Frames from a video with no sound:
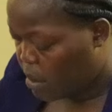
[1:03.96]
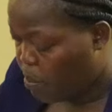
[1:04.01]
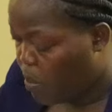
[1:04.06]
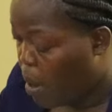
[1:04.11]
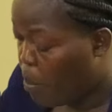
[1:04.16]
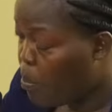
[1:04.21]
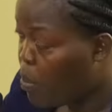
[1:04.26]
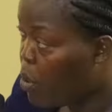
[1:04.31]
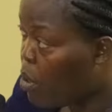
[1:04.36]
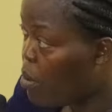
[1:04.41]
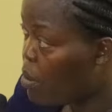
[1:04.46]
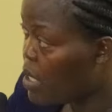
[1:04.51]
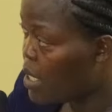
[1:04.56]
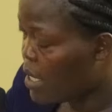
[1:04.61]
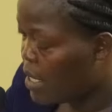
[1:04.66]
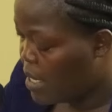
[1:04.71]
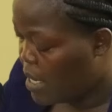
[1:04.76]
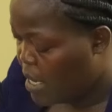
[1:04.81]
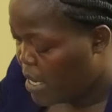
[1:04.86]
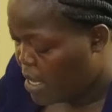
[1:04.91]
is
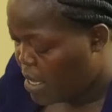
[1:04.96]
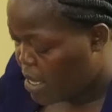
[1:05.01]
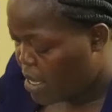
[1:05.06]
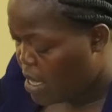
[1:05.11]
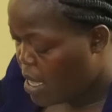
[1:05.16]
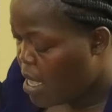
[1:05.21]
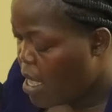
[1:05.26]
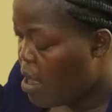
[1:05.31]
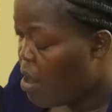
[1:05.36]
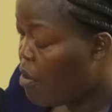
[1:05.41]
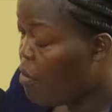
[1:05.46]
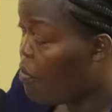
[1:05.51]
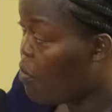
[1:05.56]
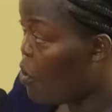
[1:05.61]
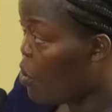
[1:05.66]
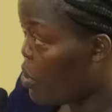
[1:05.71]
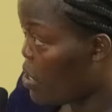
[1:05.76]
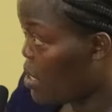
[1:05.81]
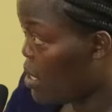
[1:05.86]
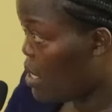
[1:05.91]
purportedly
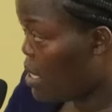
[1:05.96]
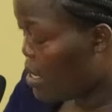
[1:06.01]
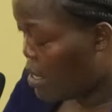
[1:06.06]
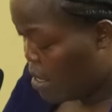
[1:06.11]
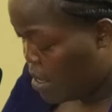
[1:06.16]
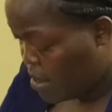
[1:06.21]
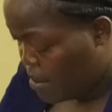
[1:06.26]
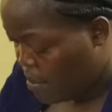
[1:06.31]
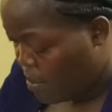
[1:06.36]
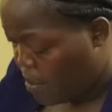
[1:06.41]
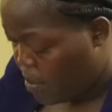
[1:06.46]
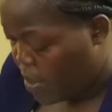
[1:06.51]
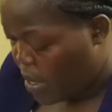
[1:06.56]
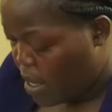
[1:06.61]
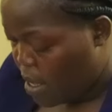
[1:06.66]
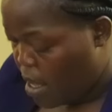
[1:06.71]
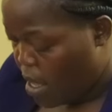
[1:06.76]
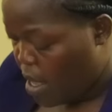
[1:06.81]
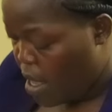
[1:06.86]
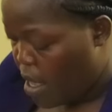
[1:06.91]
forged.
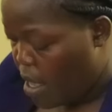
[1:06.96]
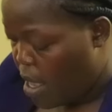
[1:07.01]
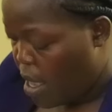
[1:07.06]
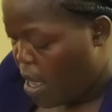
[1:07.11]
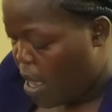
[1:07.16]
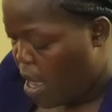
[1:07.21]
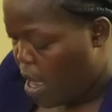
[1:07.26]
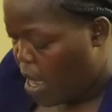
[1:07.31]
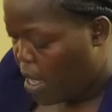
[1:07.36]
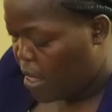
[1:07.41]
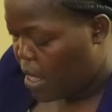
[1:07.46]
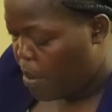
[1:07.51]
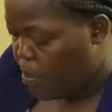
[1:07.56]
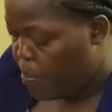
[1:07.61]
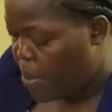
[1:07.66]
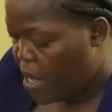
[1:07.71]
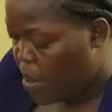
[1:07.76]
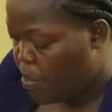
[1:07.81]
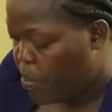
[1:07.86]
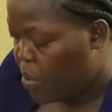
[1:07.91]
The
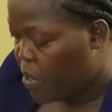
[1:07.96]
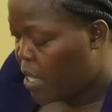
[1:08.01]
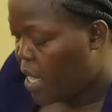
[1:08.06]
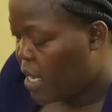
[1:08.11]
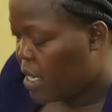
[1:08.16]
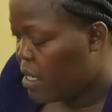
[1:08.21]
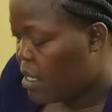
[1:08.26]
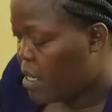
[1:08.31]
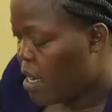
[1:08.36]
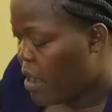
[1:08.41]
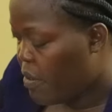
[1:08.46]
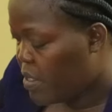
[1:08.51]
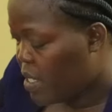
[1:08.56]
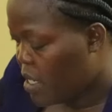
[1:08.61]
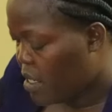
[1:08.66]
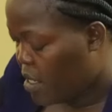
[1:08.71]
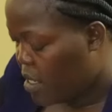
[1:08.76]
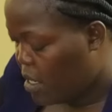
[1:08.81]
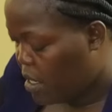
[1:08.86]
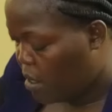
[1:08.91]
people that
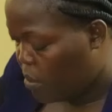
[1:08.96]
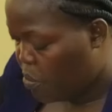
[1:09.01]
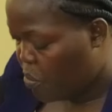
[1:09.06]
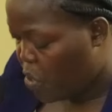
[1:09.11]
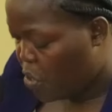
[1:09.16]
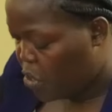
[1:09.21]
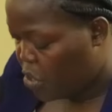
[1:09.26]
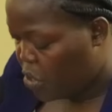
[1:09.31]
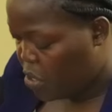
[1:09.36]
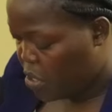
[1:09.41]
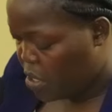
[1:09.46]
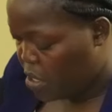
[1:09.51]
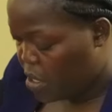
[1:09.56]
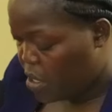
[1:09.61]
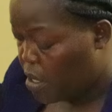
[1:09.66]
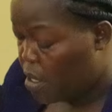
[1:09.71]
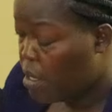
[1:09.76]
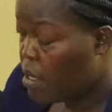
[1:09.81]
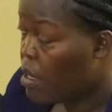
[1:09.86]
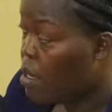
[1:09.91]
drafted this
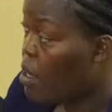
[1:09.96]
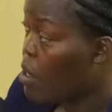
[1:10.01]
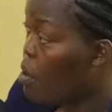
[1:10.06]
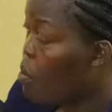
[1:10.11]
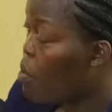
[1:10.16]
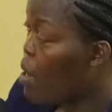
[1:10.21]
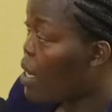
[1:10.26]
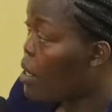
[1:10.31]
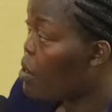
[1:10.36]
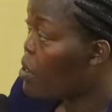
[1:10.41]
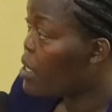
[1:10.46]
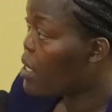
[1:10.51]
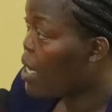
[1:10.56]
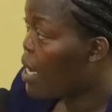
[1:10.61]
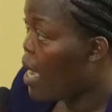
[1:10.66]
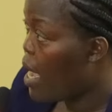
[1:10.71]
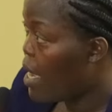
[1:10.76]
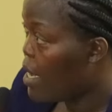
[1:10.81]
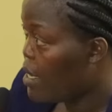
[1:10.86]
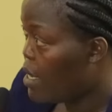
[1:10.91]
motion were not
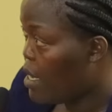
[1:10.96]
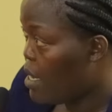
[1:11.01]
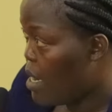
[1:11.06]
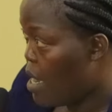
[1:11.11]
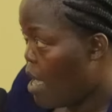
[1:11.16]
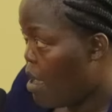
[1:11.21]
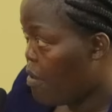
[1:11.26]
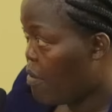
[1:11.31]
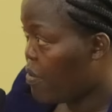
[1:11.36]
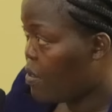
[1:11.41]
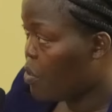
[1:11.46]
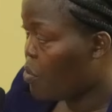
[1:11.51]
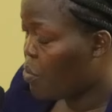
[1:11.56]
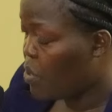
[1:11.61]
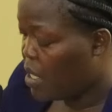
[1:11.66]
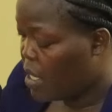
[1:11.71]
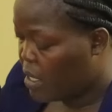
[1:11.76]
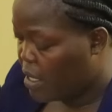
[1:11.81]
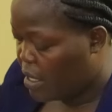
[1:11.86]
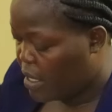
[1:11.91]
kind enough to
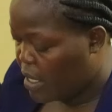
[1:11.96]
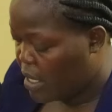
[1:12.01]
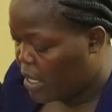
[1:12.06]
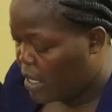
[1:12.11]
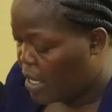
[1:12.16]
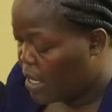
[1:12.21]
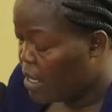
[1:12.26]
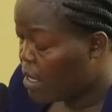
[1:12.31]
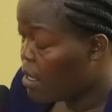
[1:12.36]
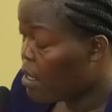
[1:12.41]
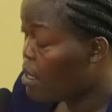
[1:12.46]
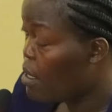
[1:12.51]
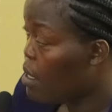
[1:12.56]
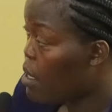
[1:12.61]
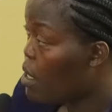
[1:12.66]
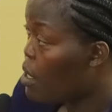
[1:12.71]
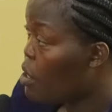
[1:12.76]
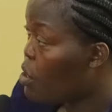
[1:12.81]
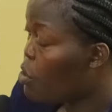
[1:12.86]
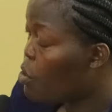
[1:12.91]
this sitting
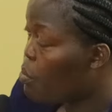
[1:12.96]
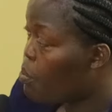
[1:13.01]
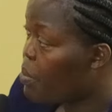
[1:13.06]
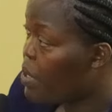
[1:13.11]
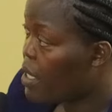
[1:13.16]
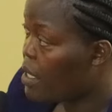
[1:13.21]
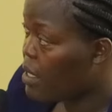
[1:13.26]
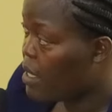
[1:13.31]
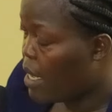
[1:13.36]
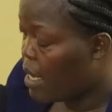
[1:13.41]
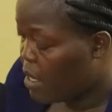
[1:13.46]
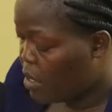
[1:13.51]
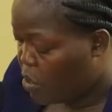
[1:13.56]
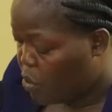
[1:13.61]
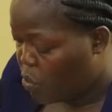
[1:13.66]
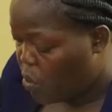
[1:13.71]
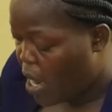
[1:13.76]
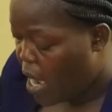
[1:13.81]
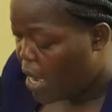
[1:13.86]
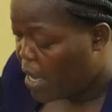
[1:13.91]
to
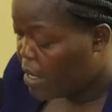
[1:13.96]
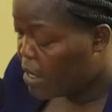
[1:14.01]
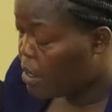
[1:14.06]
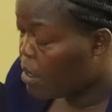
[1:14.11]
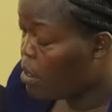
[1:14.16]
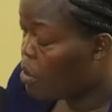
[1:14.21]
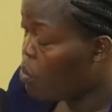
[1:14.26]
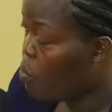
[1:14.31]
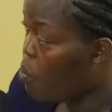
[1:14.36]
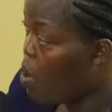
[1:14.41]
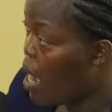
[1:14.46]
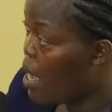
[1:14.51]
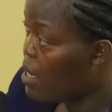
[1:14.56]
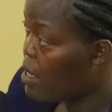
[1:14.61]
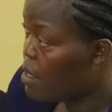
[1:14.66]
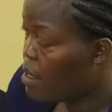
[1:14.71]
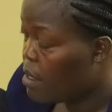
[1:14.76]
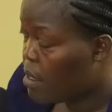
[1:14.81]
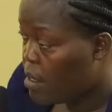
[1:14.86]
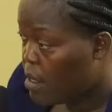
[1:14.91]
present to us,
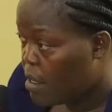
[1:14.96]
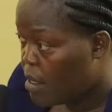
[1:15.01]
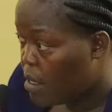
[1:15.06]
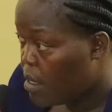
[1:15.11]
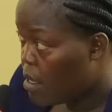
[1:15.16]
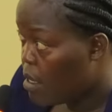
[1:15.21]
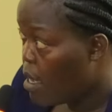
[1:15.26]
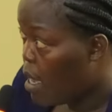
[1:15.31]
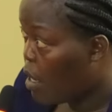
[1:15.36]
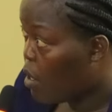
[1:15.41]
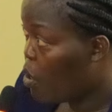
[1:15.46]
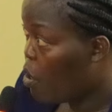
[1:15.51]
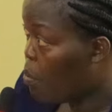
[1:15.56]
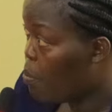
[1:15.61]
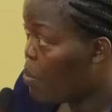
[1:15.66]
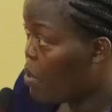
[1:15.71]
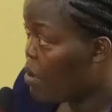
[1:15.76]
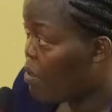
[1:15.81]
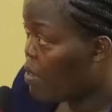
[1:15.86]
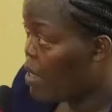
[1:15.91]
one, a
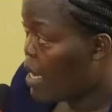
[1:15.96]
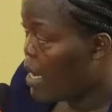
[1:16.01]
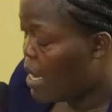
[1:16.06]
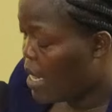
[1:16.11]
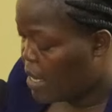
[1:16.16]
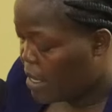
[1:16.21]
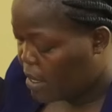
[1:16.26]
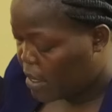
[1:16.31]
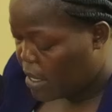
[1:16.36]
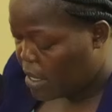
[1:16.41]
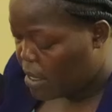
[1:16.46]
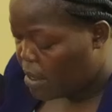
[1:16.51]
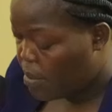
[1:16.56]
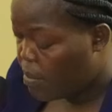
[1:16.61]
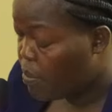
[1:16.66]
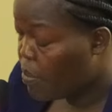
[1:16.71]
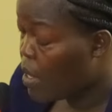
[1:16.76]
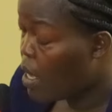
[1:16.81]
copy of the letter,